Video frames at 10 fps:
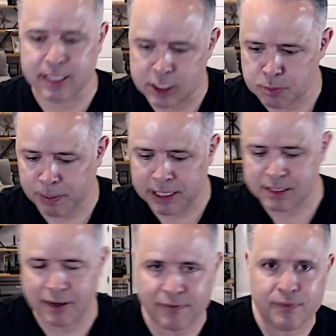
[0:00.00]
this piece
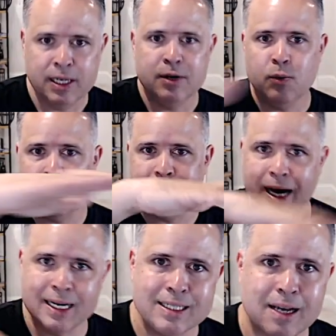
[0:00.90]
of where
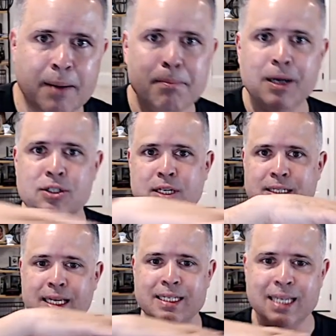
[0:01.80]
God is amongst us,
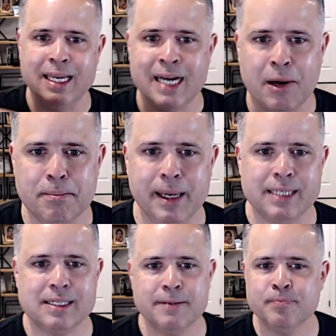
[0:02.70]
he is in our
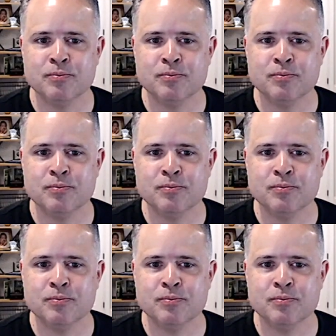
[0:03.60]
midst,